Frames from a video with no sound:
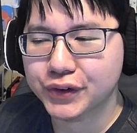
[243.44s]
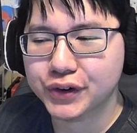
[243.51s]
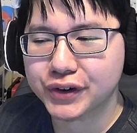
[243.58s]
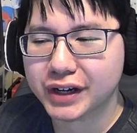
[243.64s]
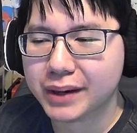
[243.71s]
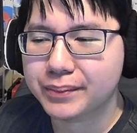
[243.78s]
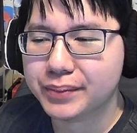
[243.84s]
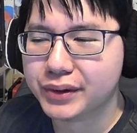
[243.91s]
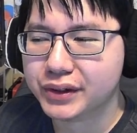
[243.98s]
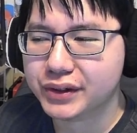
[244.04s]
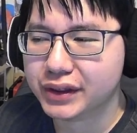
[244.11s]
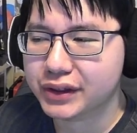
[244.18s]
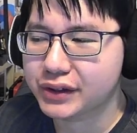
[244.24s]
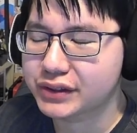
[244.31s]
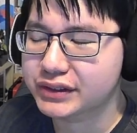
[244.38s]
Emperor
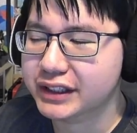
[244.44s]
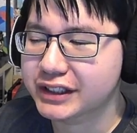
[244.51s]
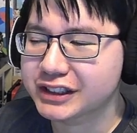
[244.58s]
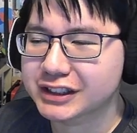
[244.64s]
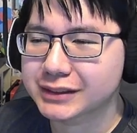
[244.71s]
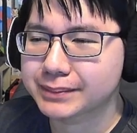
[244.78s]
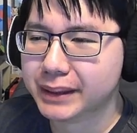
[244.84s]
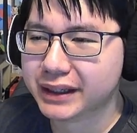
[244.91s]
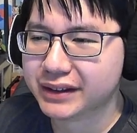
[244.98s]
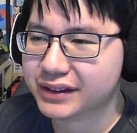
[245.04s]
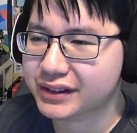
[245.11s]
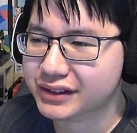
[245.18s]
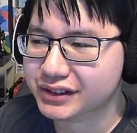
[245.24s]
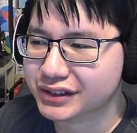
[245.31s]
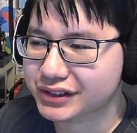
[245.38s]
and those
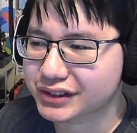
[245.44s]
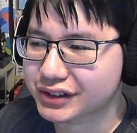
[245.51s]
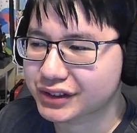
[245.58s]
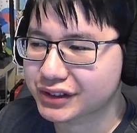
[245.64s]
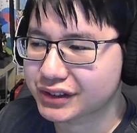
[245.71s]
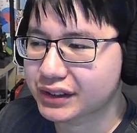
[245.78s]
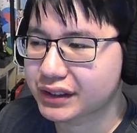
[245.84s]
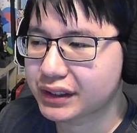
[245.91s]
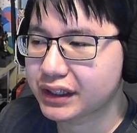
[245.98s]
inspectors do.